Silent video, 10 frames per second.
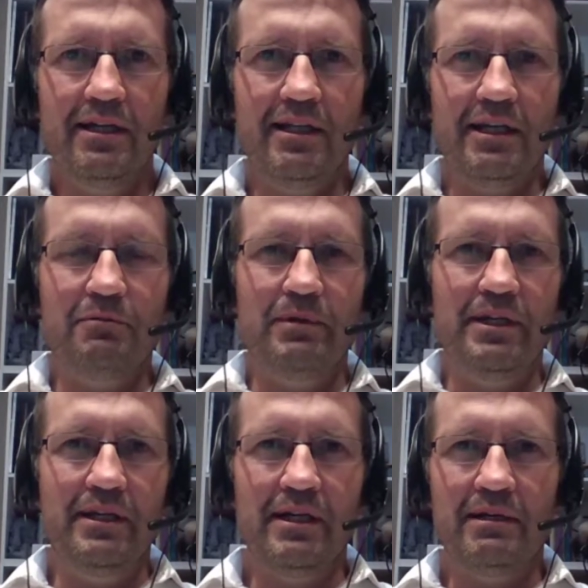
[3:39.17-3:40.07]

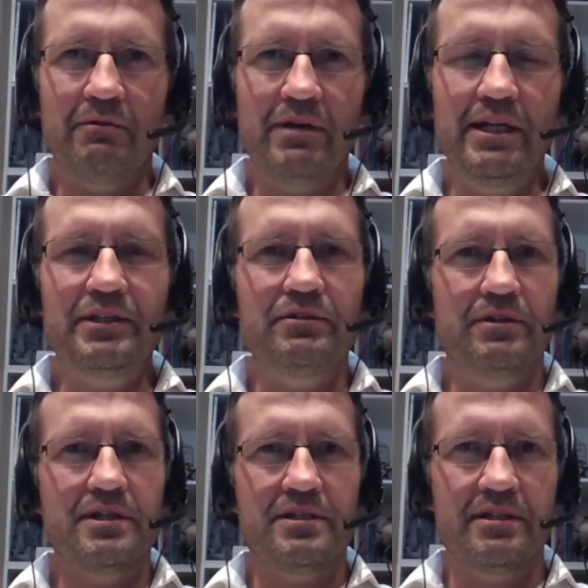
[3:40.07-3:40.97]
really
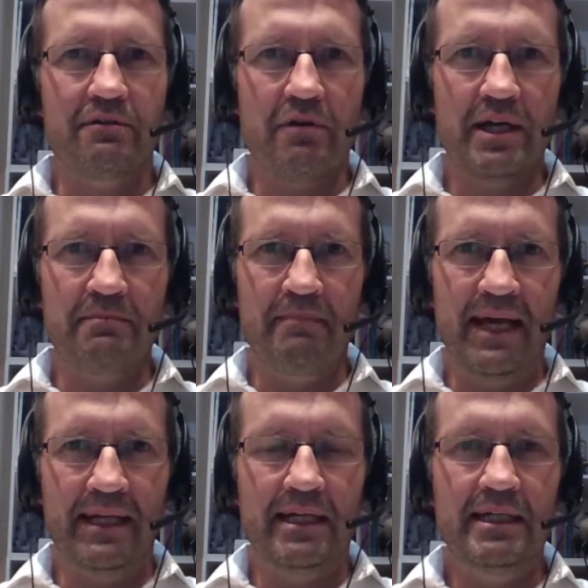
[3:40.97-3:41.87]
do this in the right
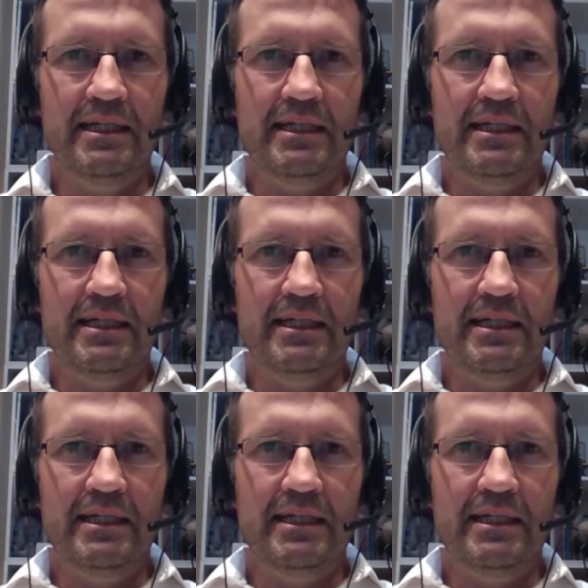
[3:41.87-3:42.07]
manner.